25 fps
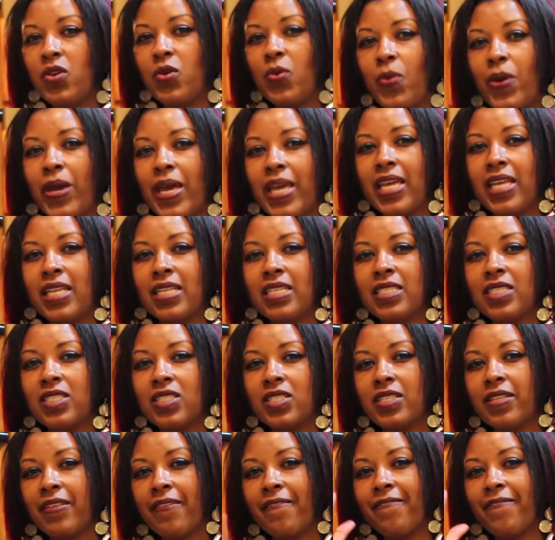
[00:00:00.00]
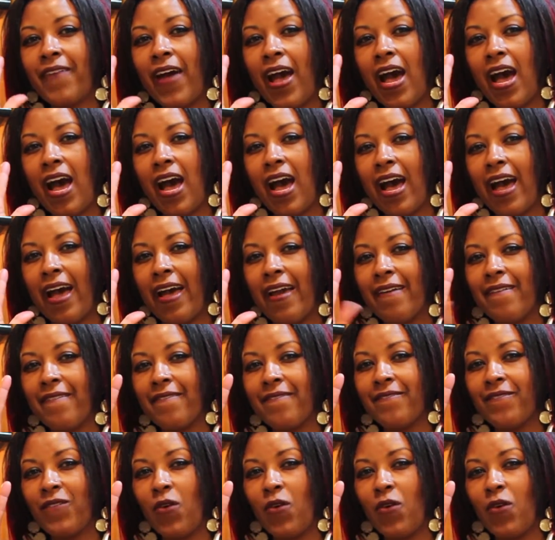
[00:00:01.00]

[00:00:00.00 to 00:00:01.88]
you in 5,